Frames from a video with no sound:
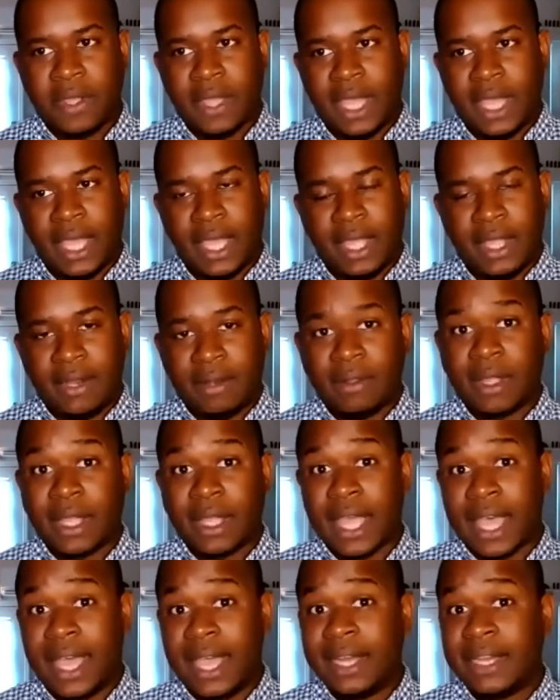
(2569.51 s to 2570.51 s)
And
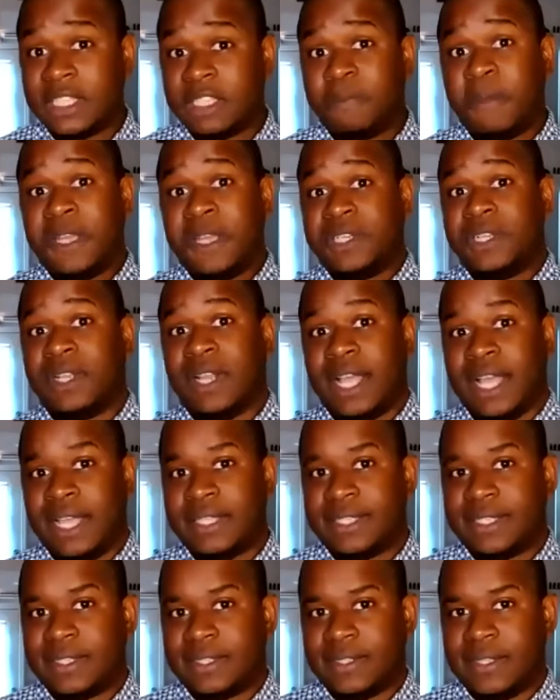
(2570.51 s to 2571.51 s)
kind of
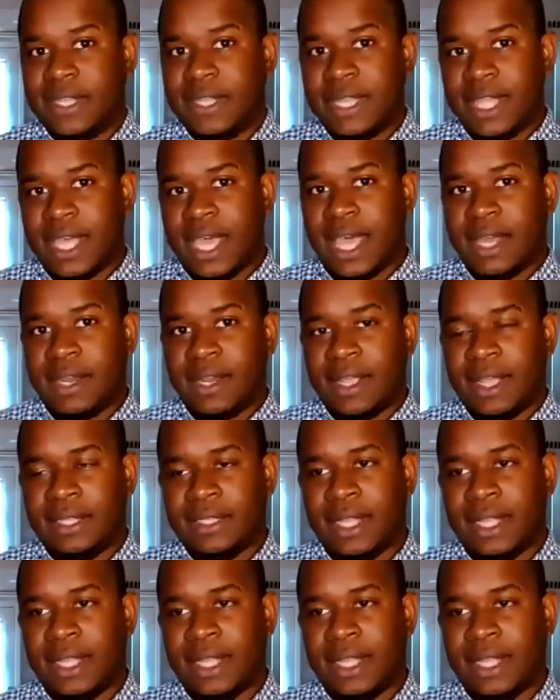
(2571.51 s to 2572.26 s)
specialize in that.